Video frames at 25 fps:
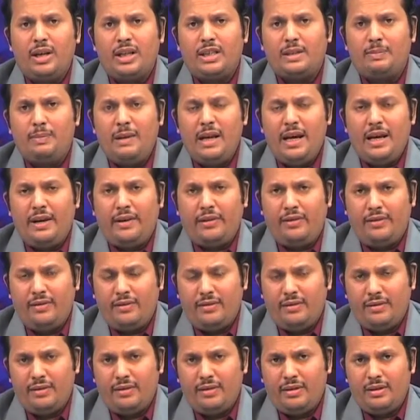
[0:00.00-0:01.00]
would
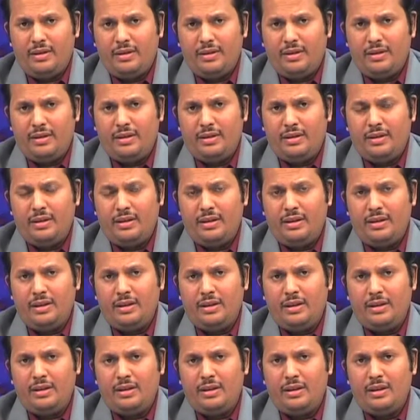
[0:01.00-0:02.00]
explain
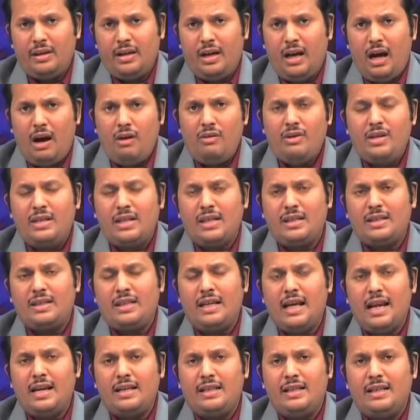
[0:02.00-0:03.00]
how
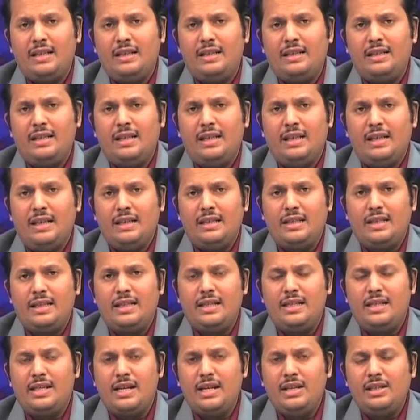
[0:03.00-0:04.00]
intentionality is, is
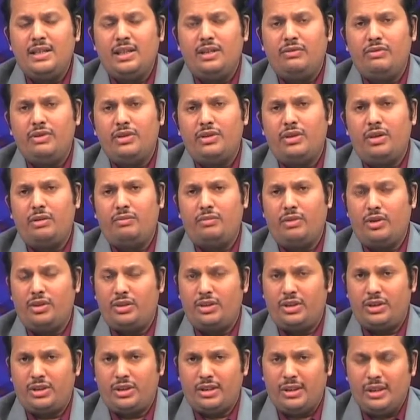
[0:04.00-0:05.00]
an intrinsic feature of
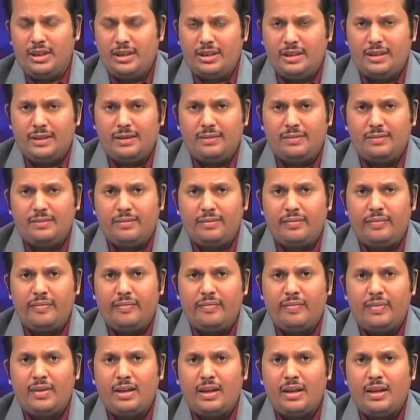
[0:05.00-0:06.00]
consciousness.
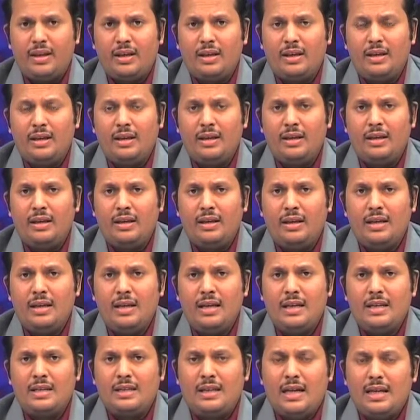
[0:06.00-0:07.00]

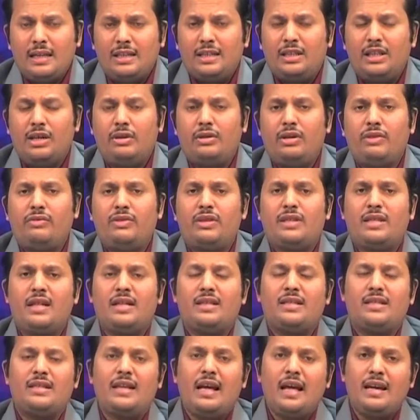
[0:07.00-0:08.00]
Searle's theory of
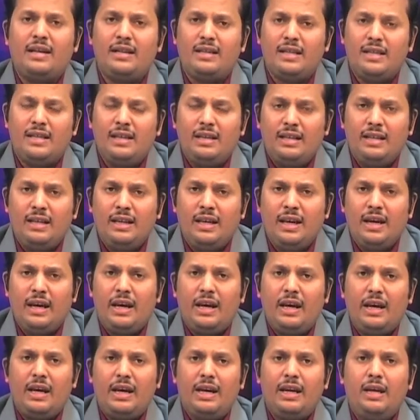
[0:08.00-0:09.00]
intentionality
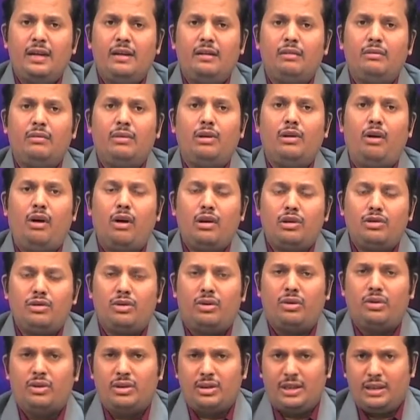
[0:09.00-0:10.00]
will
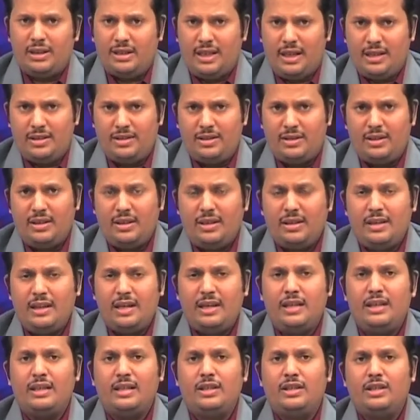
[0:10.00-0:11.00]
also suggest
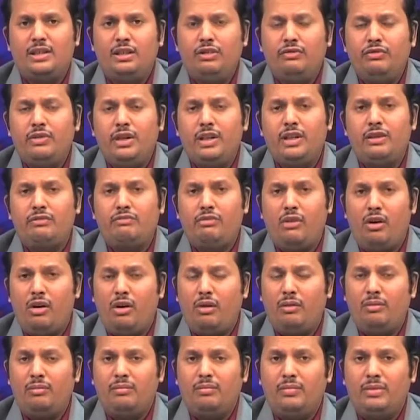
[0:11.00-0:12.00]
that it is different
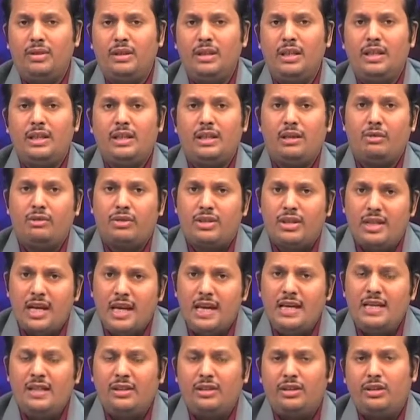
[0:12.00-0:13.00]
from the
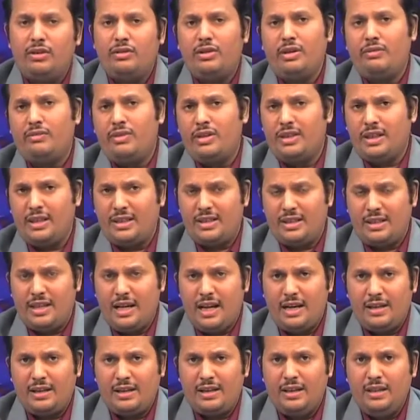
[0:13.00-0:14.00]
Husserlian theory of
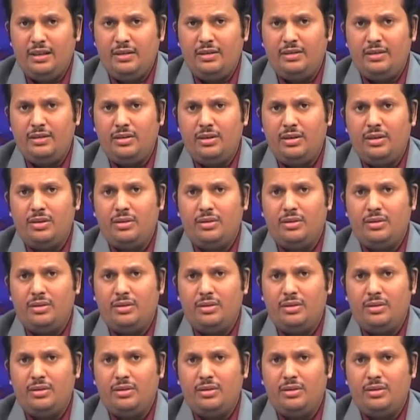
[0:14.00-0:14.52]
intentionality,